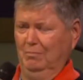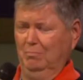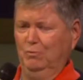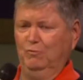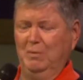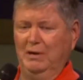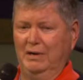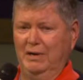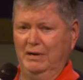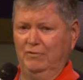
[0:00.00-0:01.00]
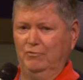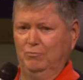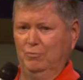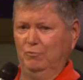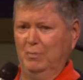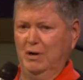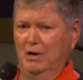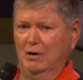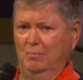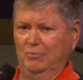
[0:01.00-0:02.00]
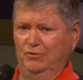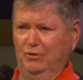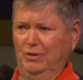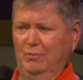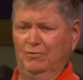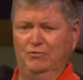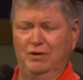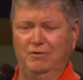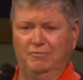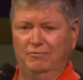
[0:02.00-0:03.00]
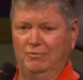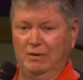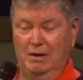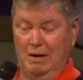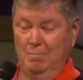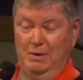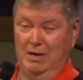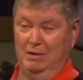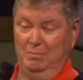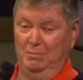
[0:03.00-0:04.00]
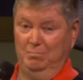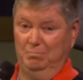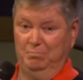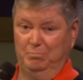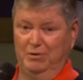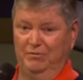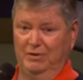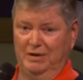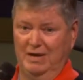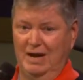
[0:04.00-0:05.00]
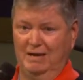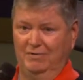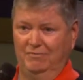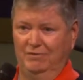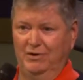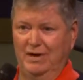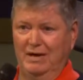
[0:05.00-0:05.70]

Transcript: move my legs, move my arms, and they were stiff. I mean, I had been perfectly active, very